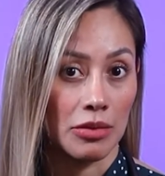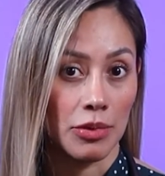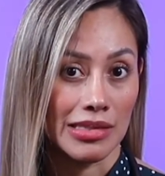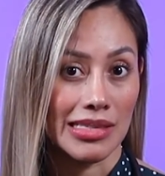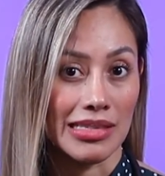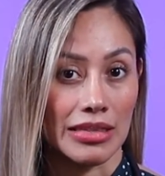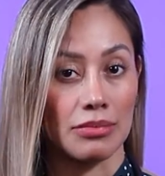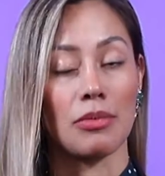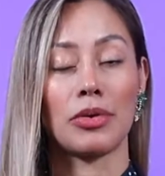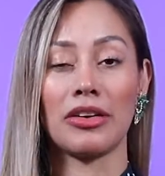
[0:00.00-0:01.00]
our immune
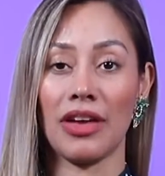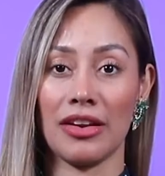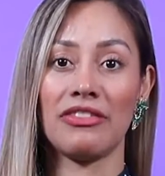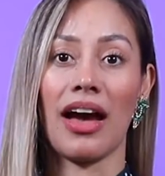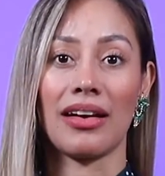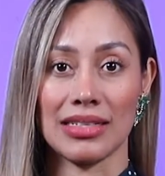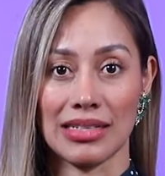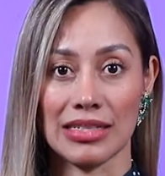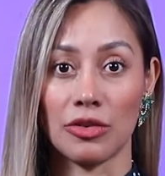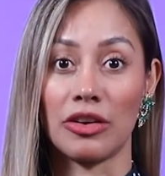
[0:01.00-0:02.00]
system and prevent
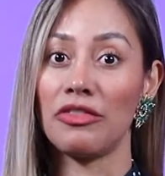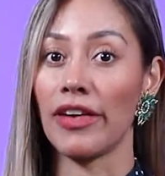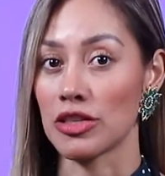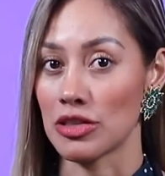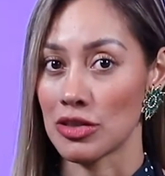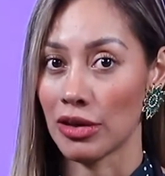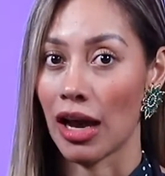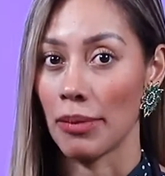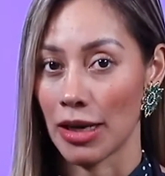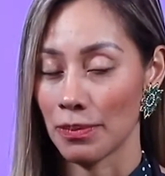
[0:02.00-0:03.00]
viruses or infections to come